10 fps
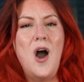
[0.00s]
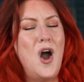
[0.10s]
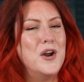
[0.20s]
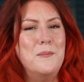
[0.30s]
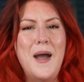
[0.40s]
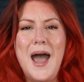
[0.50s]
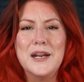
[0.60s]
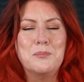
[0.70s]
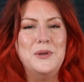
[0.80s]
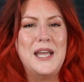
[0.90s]

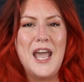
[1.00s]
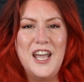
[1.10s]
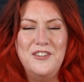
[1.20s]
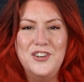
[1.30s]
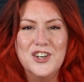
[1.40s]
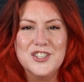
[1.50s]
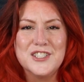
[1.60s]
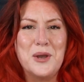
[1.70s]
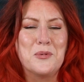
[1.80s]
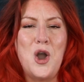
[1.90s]
automatic
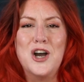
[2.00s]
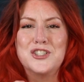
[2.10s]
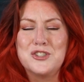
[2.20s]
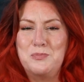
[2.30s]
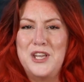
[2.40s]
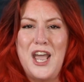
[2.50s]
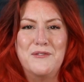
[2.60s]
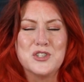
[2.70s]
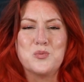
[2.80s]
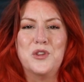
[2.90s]
behaviors, subconscious
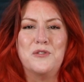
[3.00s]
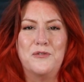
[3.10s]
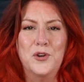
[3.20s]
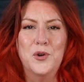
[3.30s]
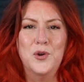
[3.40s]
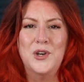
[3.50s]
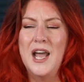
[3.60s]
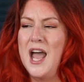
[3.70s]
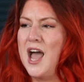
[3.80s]
behaviors with food,